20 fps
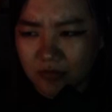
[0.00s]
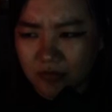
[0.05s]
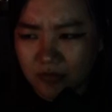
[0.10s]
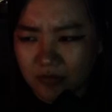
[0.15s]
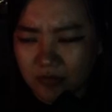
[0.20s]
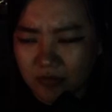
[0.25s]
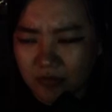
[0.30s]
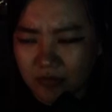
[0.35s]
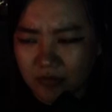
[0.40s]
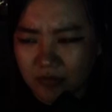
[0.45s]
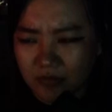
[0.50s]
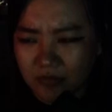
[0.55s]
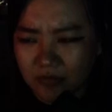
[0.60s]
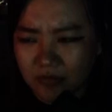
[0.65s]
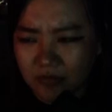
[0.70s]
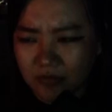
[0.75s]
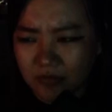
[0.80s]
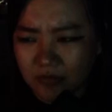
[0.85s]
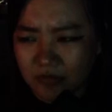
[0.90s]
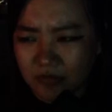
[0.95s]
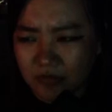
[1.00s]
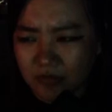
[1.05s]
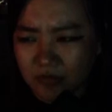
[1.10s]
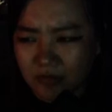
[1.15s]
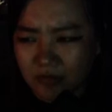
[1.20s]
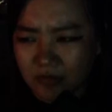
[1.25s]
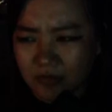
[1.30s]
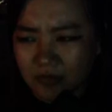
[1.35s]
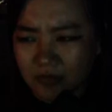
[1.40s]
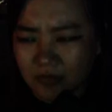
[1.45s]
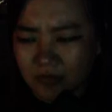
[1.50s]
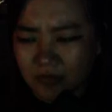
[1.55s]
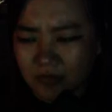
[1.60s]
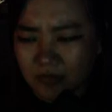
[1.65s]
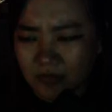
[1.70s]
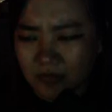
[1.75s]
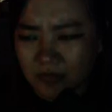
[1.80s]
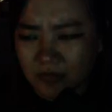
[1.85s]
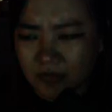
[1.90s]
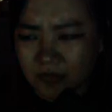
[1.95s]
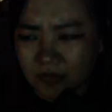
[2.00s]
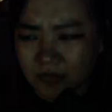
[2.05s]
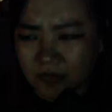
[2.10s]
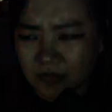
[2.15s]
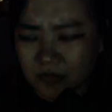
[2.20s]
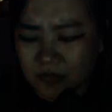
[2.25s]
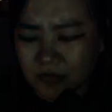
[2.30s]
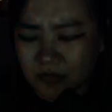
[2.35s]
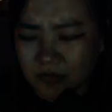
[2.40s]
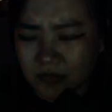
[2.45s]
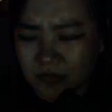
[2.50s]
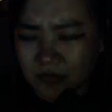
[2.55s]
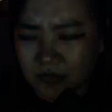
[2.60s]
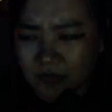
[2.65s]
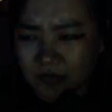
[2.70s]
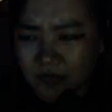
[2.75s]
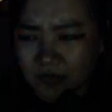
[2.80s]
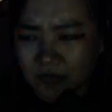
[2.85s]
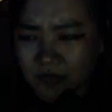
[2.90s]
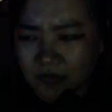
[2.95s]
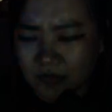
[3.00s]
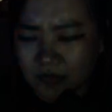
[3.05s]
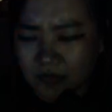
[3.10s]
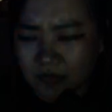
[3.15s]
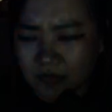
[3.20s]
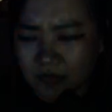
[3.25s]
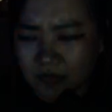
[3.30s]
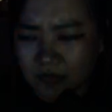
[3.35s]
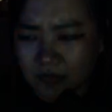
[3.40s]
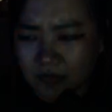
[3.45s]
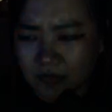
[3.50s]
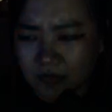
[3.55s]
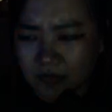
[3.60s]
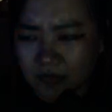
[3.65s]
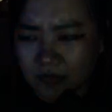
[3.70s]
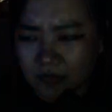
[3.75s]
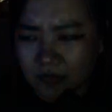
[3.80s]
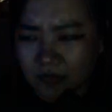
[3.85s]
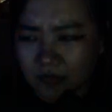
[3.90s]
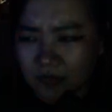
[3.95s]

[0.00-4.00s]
[no speech]